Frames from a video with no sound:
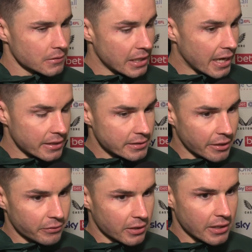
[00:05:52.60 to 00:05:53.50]
Yeah,
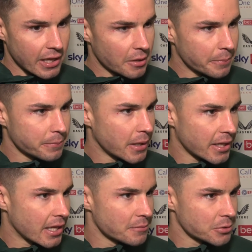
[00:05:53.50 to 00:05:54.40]
definitely. They're
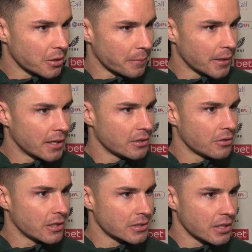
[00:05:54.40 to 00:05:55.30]
the games you want to play, and you
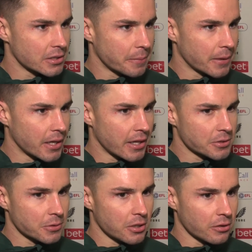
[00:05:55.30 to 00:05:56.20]
know, as a player,
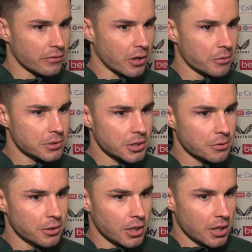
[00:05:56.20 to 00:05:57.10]
that's what you look forward
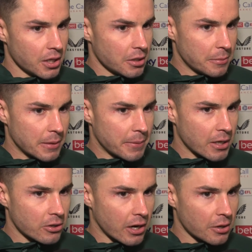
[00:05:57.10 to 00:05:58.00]
to. There'll be a
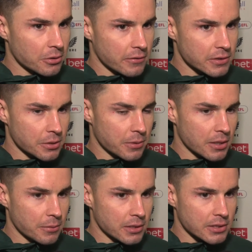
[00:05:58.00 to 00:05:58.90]
big crowd. Obviously,
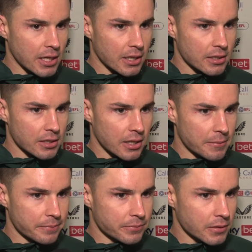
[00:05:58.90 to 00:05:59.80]
we'll take
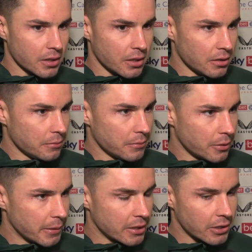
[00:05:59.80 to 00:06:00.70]

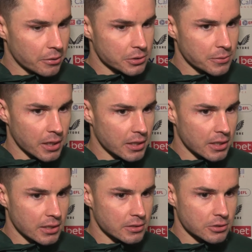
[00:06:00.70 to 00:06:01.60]
a big crowd as well, and
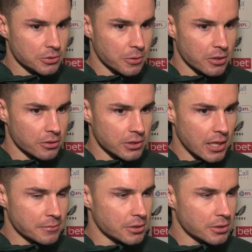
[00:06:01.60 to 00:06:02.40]
it's just one of those games